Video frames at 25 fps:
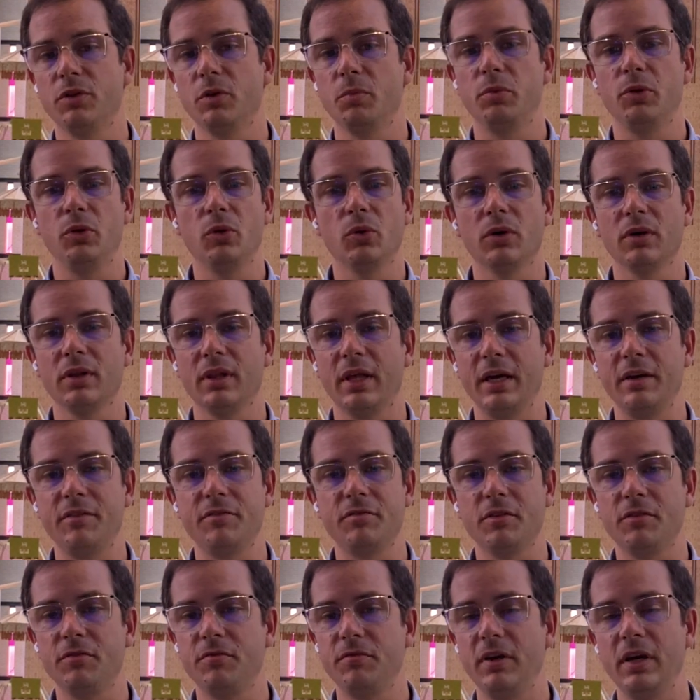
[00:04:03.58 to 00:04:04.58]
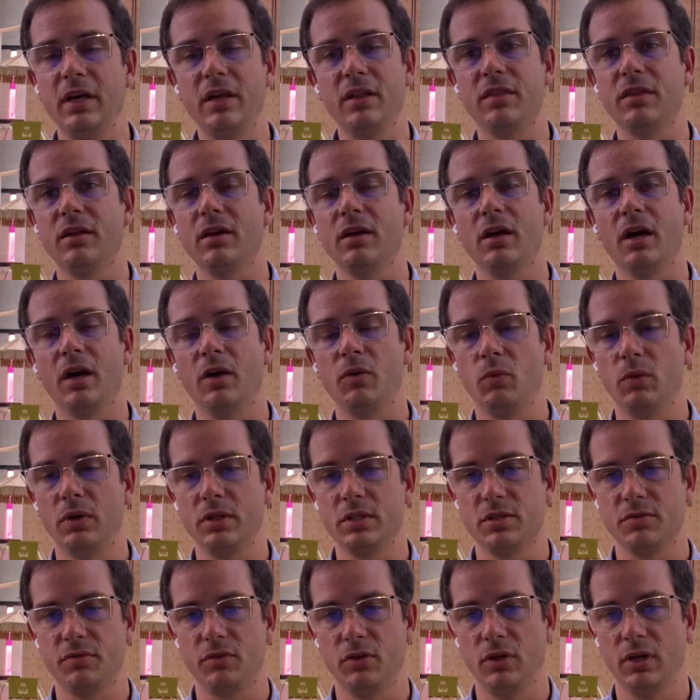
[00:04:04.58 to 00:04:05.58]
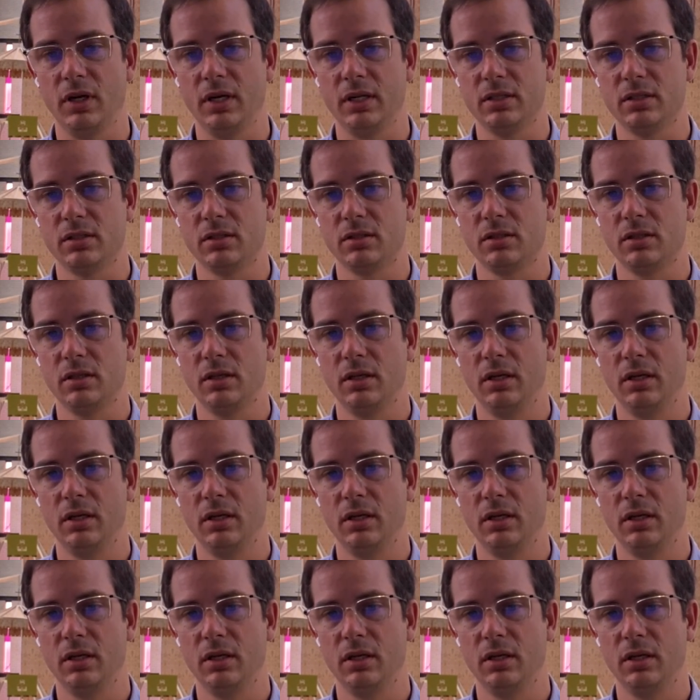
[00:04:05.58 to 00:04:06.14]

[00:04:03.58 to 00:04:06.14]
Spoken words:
a pure life of faith that God wants for us.